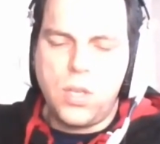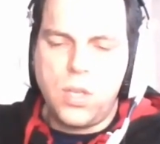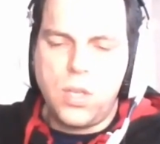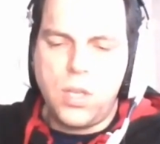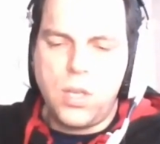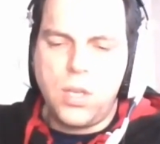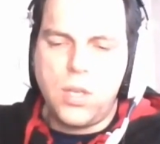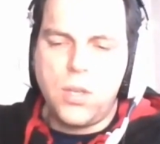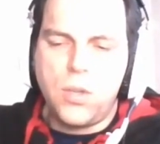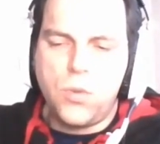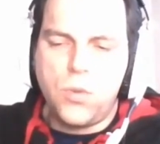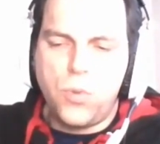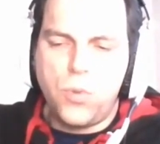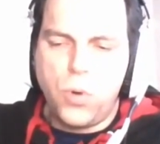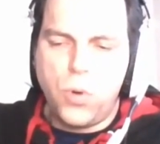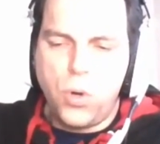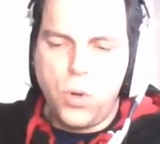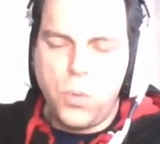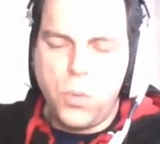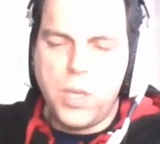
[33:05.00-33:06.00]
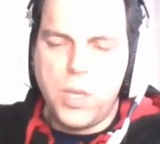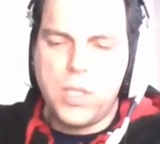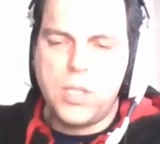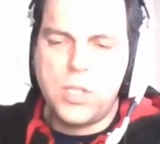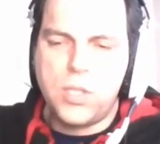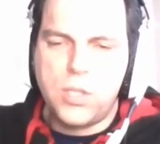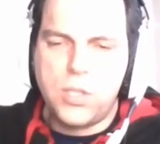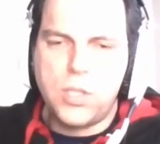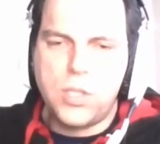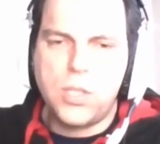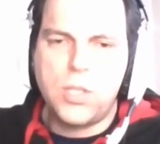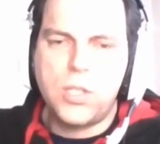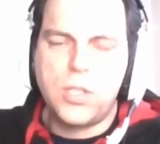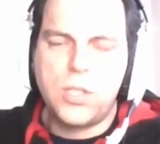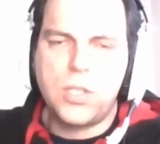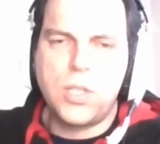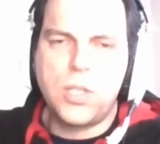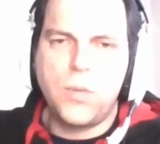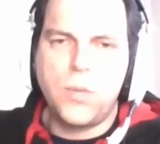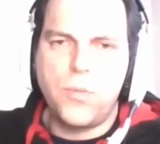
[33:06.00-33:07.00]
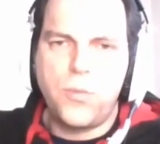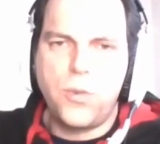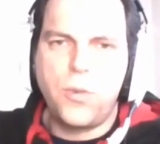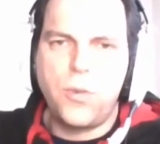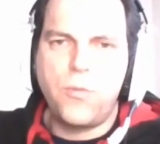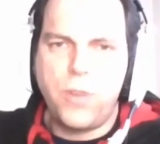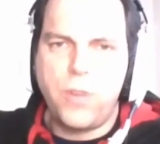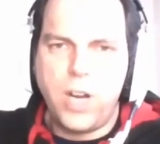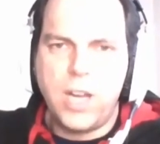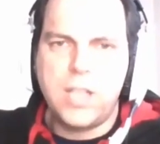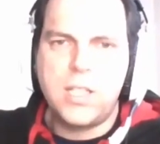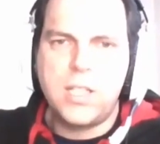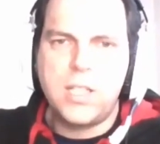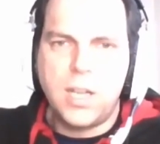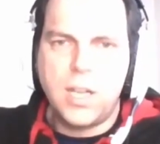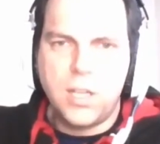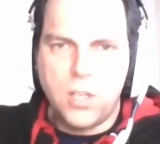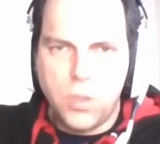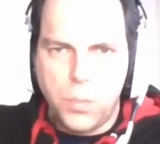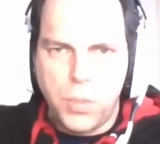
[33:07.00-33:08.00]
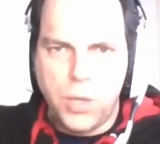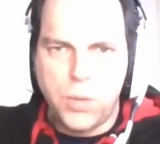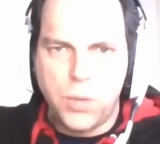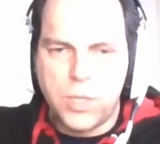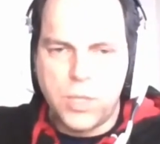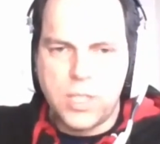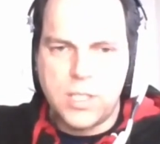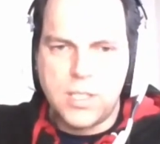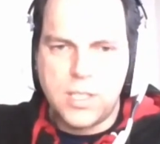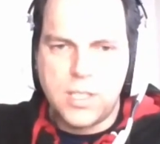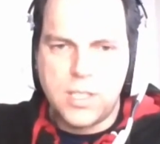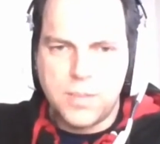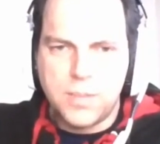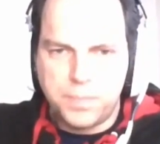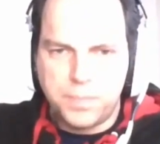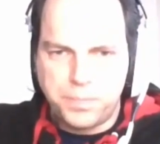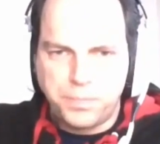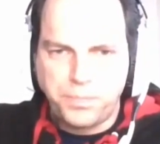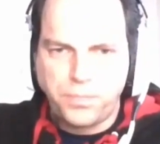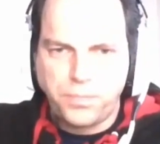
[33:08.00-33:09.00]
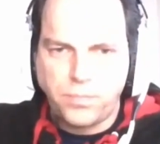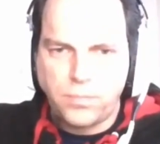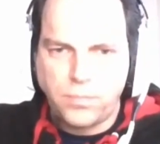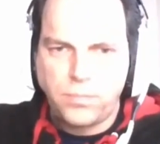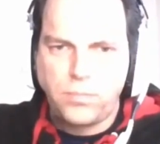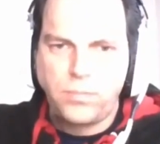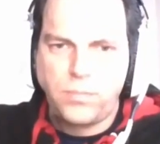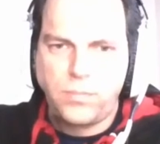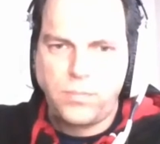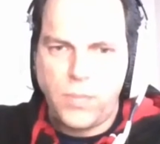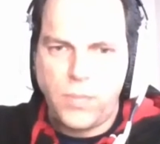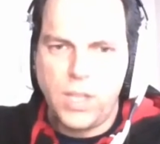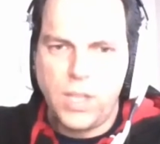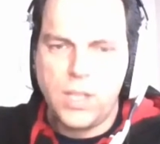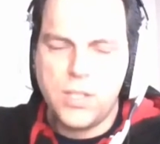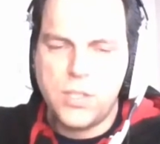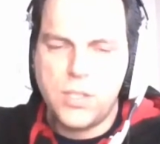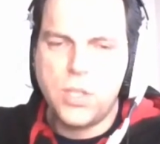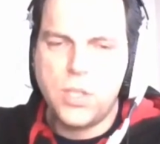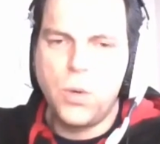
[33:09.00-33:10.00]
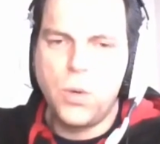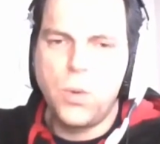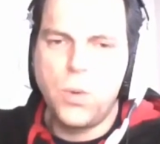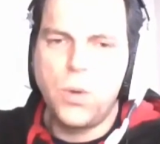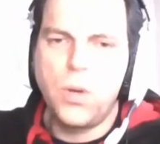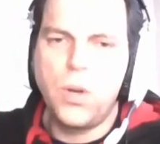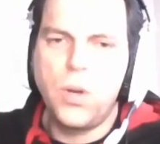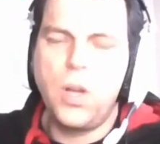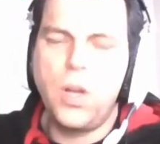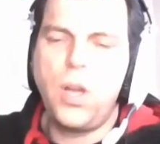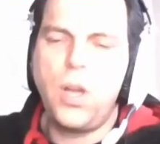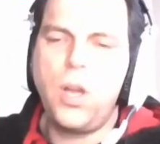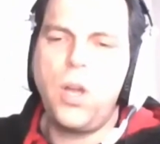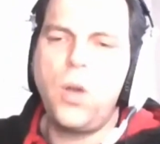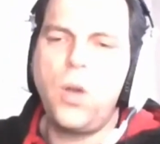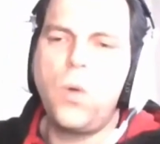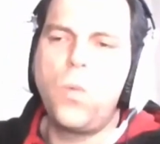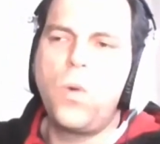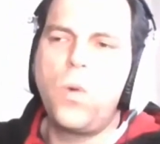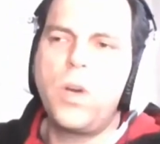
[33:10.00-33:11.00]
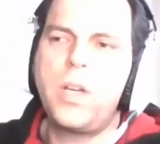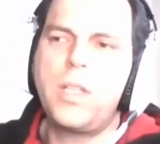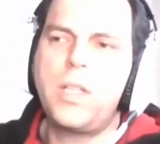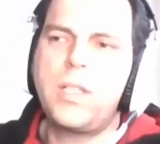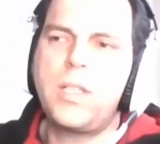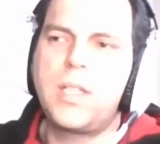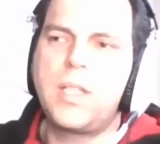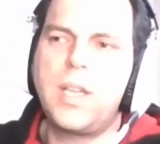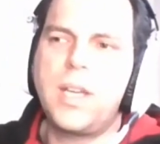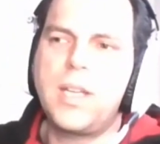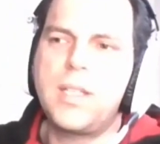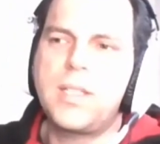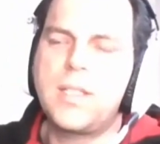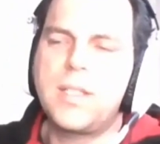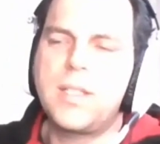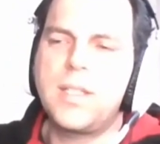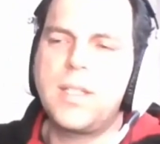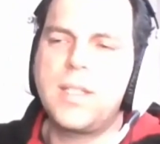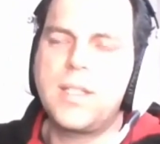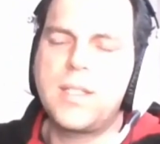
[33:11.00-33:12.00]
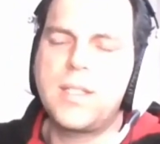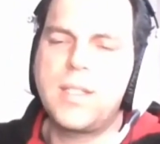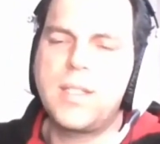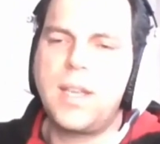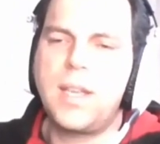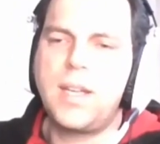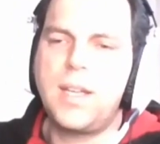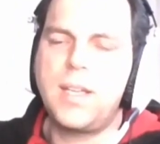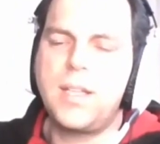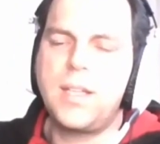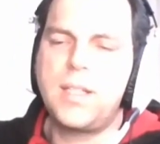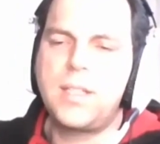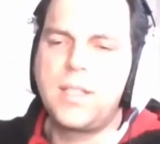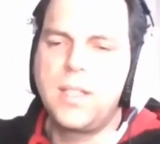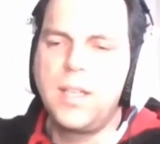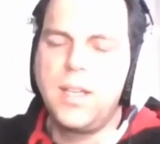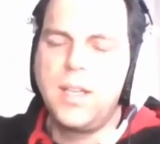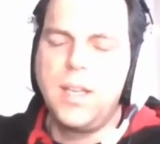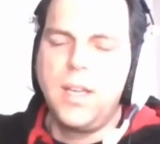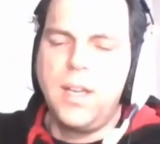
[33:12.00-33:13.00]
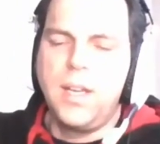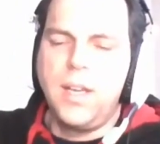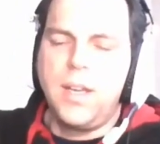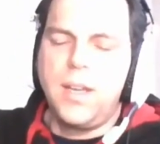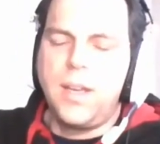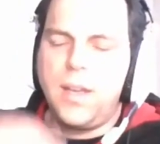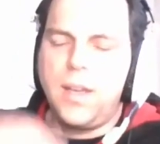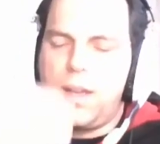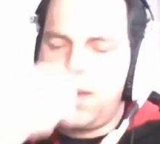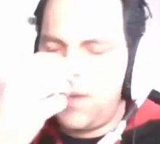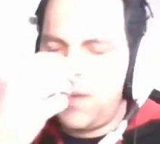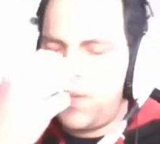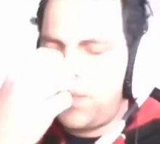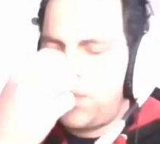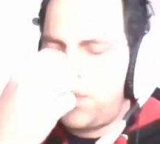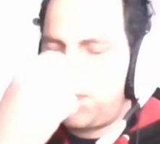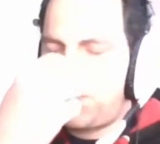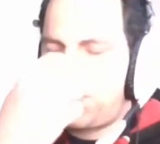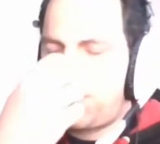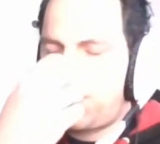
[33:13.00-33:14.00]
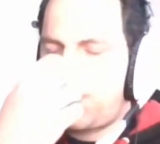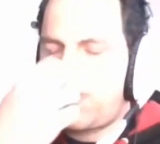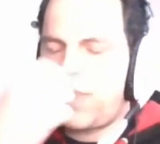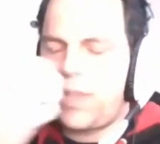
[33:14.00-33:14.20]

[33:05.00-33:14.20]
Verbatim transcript: a uh, robust system from fragile components. So uh, what it does is that it um,